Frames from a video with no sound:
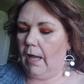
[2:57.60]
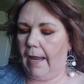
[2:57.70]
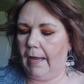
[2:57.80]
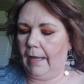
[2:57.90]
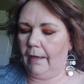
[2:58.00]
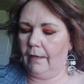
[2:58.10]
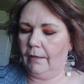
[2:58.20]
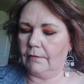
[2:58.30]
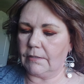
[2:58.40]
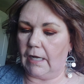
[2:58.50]

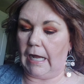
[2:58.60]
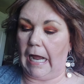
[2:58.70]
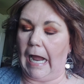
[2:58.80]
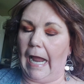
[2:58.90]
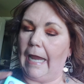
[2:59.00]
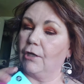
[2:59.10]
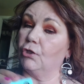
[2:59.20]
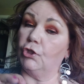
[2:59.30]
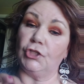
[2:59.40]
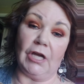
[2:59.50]
And I
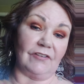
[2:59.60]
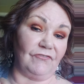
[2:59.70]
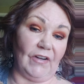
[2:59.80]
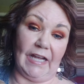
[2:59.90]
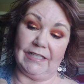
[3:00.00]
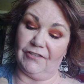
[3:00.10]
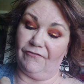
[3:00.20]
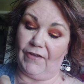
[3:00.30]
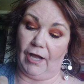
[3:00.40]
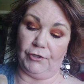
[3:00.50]
could not find the
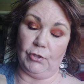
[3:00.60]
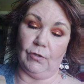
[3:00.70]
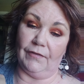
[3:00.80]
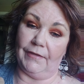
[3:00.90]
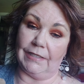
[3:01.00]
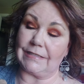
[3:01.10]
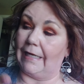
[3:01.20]
value on this.